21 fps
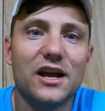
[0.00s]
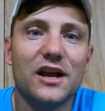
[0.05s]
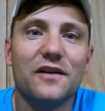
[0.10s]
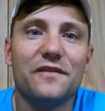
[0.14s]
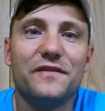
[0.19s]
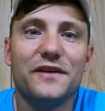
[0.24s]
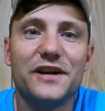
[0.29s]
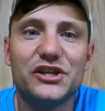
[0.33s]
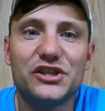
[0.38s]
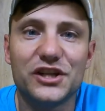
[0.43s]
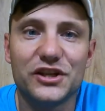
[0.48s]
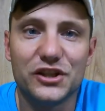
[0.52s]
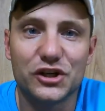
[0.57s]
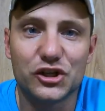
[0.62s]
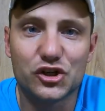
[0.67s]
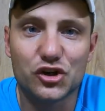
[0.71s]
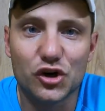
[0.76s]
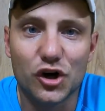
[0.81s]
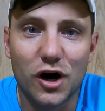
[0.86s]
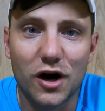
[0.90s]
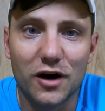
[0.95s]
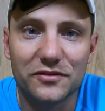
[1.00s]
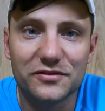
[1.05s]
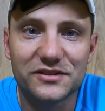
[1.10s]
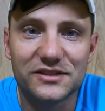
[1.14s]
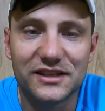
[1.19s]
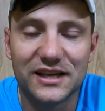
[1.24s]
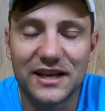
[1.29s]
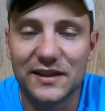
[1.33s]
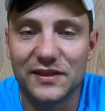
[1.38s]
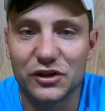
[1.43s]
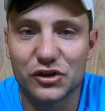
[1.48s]
Fish in the
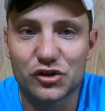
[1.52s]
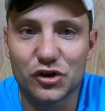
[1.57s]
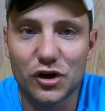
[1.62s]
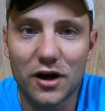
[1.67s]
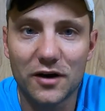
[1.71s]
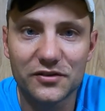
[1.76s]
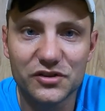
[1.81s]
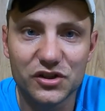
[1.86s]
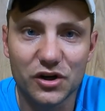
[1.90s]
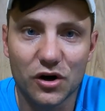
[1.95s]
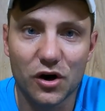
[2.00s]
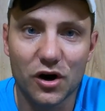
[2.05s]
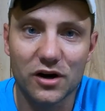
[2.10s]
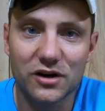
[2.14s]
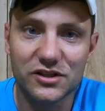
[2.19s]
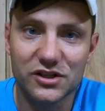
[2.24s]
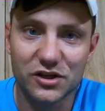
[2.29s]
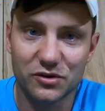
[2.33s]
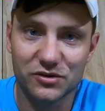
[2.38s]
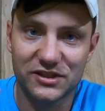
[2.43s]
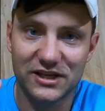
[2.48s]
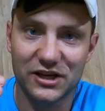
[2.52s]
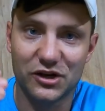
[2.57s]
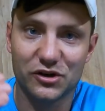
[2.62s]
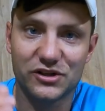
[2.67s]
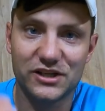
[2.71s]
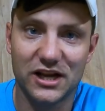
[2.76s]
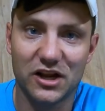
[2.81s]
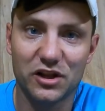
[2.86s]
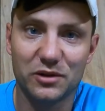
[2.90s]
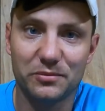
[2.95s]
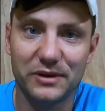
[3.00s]
troughs. And the troughs are, so say you're
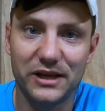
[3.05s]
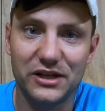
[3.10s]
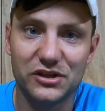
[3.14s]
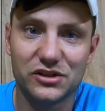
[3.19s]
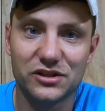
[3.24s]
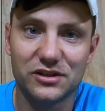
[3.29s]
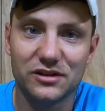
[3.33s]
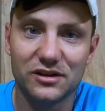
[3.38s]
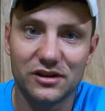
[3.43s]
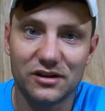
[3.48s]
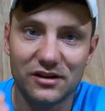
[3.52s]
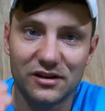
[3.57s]
standing on the beach,